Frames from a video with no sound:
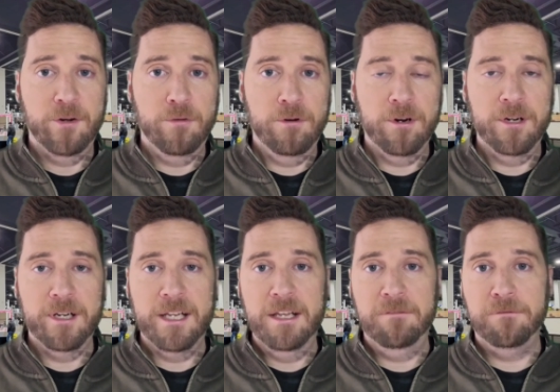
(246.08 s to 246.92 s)

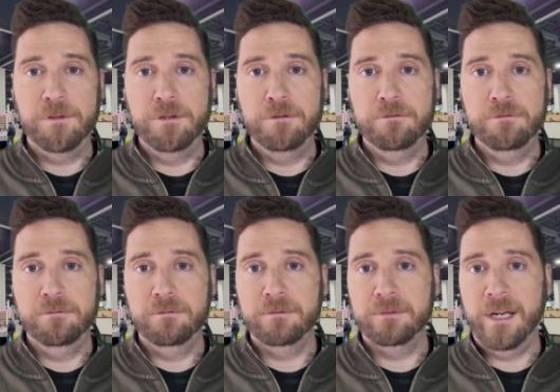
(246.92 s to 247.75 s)
Or if
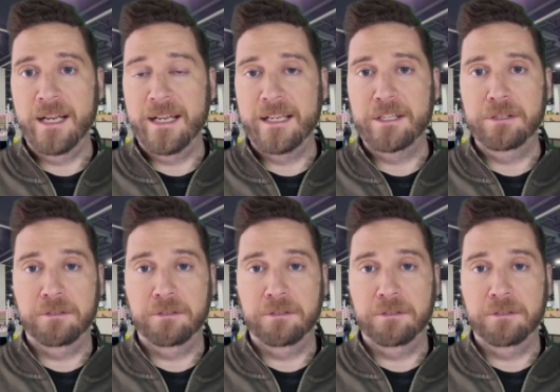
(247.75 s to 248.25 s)
you're like,